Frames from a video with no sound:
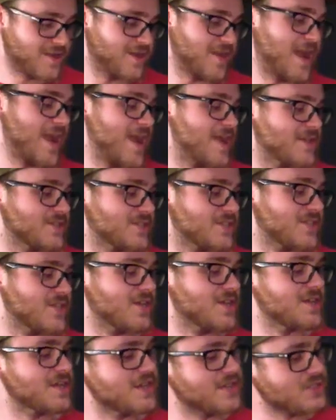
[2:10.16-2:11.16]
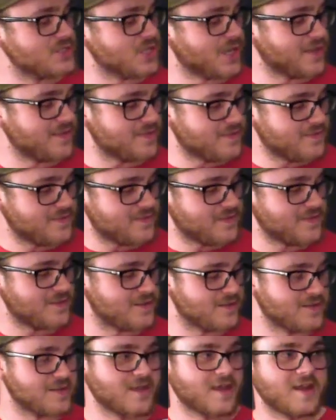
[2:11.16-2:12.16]
Anthony Johnston,
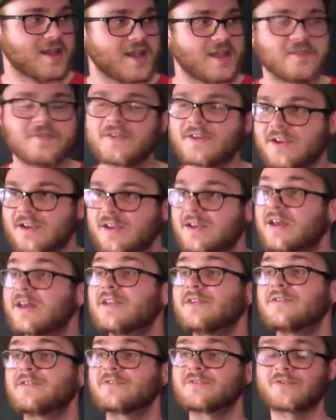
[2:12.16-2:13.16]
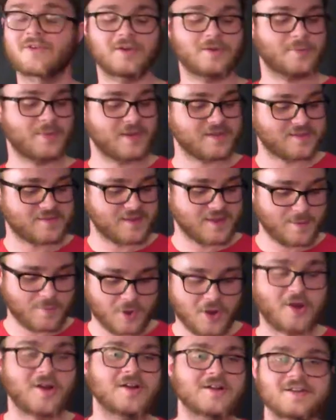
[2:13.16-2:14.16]
not Anthony, and illustrated by Sam
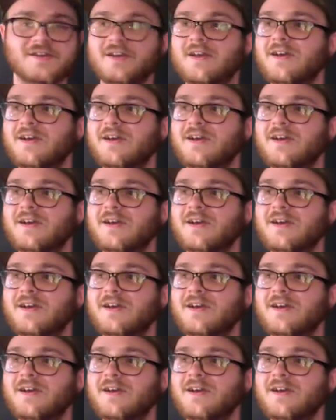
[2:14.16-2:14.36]
Hart.